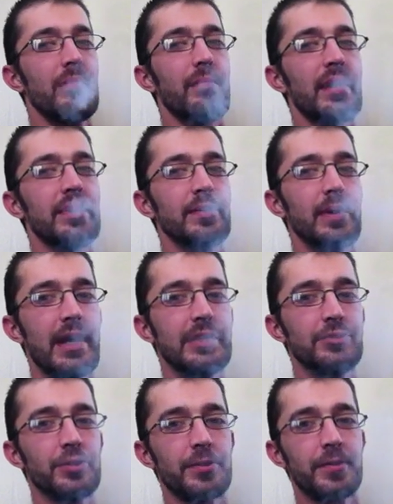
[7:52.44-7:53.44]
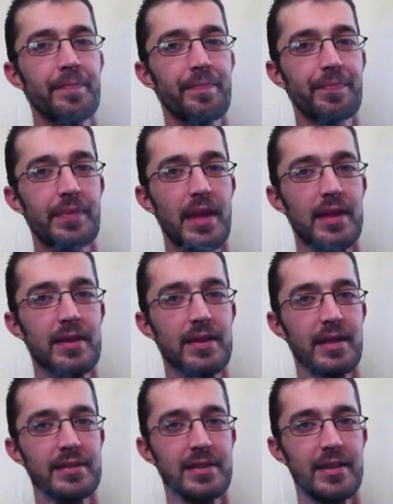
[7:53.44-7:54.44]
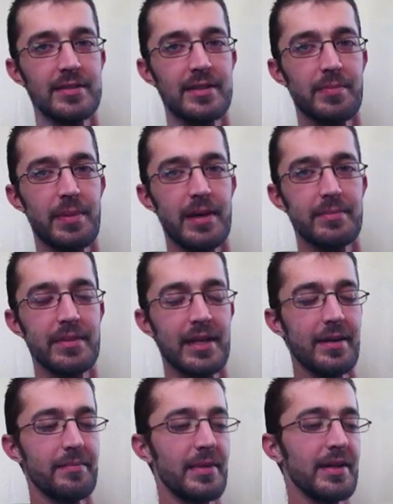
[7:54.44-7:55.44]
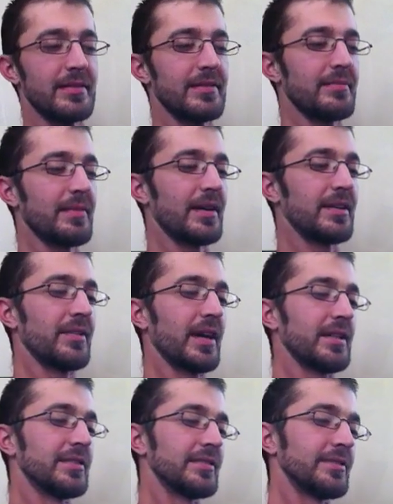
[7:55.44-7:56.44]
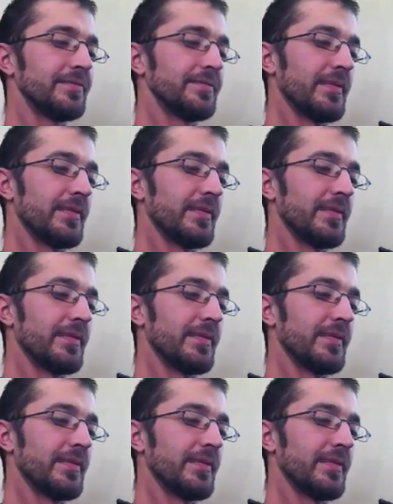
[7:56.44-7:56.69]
My New Angel. That's not their pipe name, but My New Angel.